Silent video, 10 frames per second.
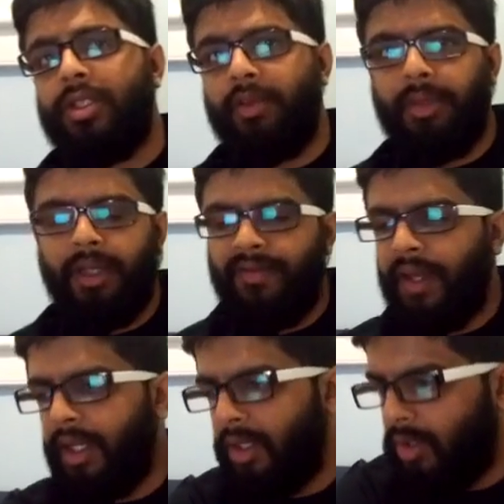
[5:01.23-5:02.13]
have been
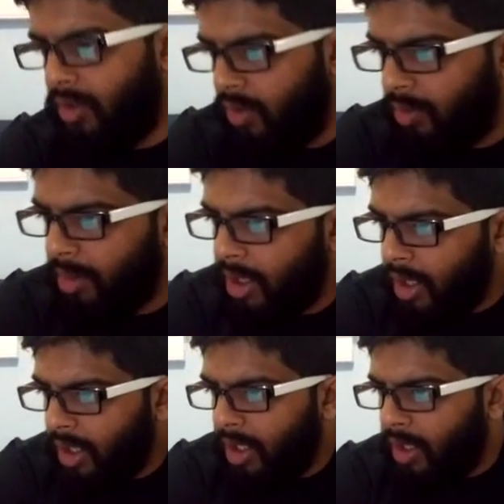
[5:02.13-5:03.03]
defined in the
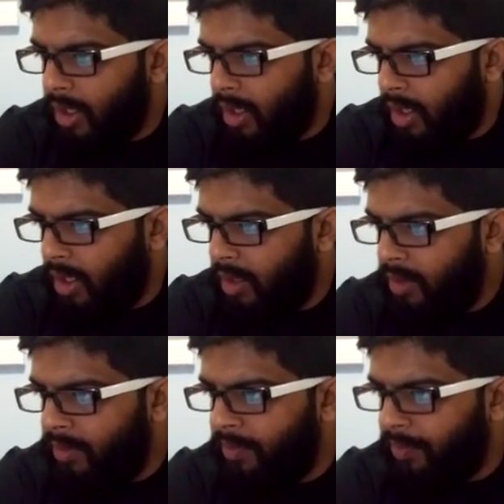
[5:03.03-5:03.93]

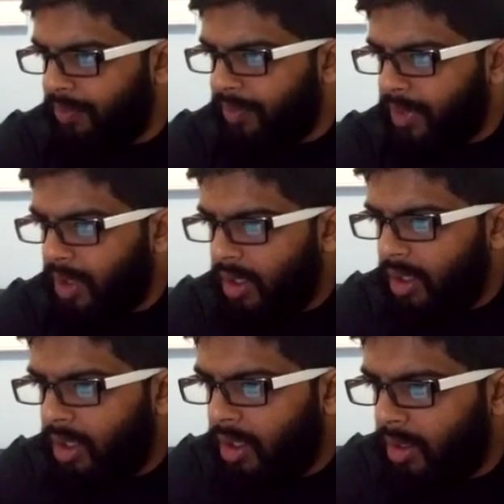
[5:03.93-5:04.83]

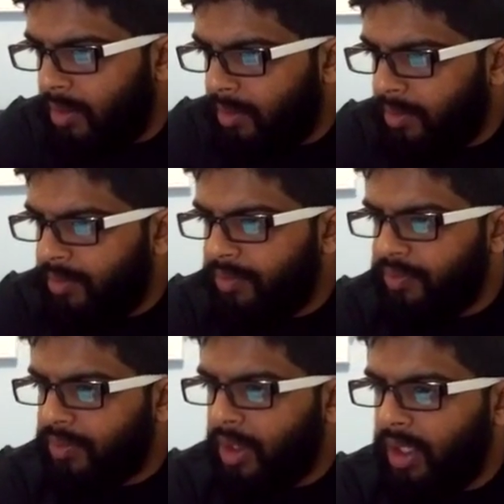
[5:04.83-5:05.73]
room.
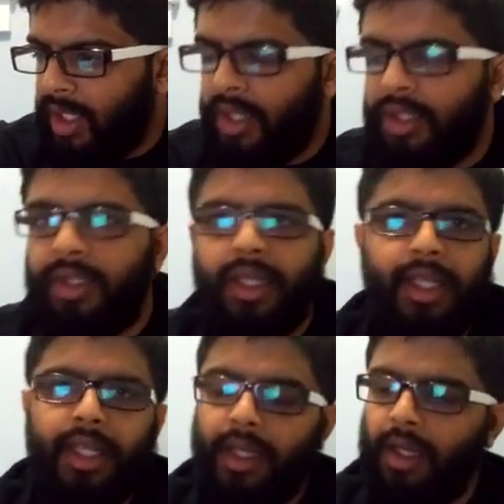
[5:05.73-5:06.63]
There are
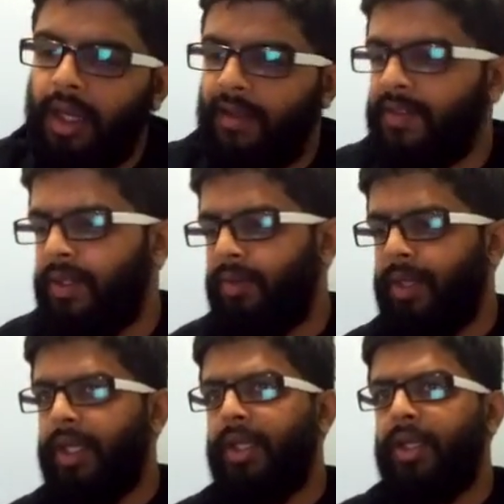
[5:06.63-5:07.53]
three. After
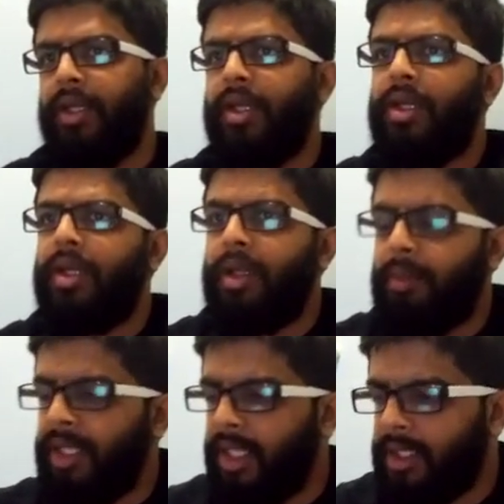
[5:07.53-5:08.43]
we
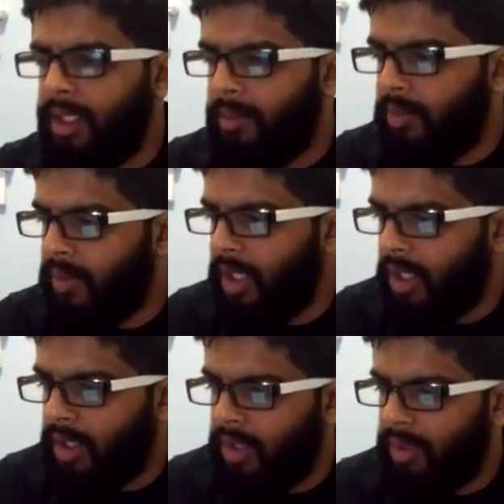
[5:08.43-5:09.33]
complete that step, we
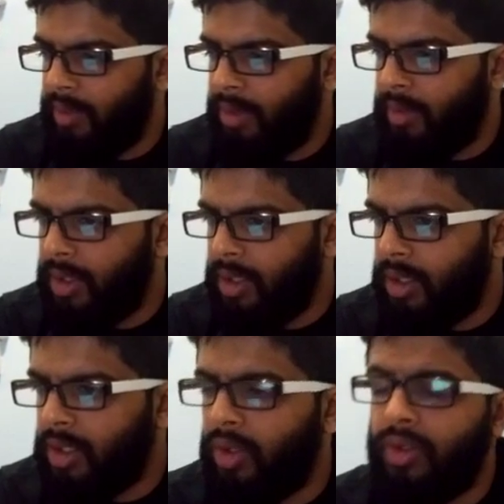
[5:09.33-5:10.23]
will
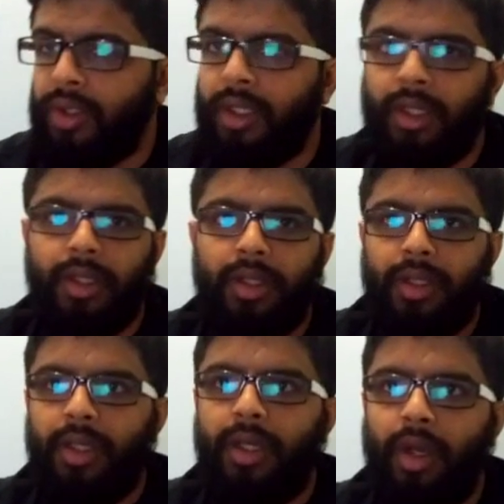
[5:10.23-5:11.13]
go to the
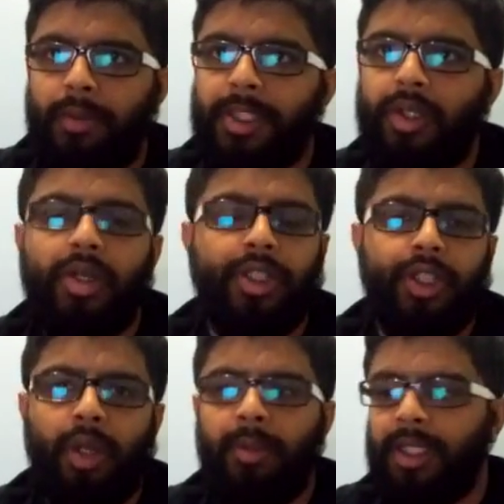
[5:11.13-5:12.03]
option called
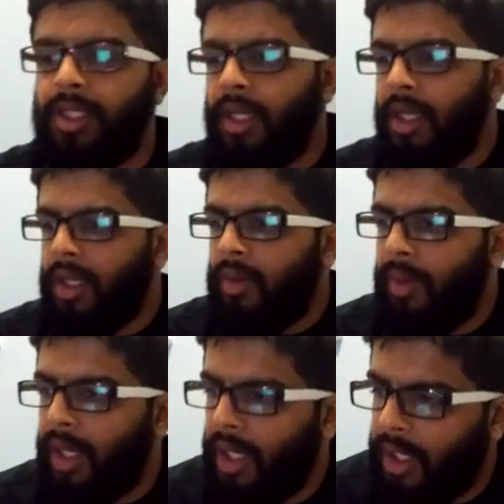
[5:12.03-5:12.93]
job list,
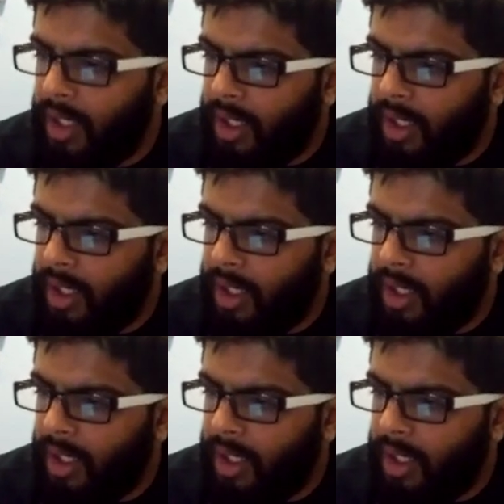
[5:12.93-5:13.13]
where